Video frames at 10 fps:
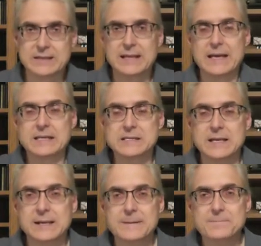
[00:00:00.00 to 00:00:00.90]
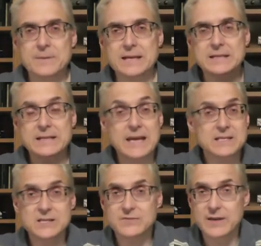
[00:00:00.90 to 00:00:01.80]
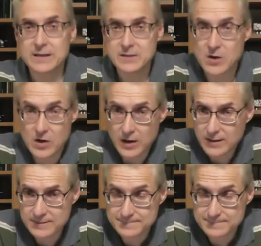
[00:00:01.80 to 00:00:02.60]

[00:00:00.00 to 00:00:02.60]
today's. And today's is very long.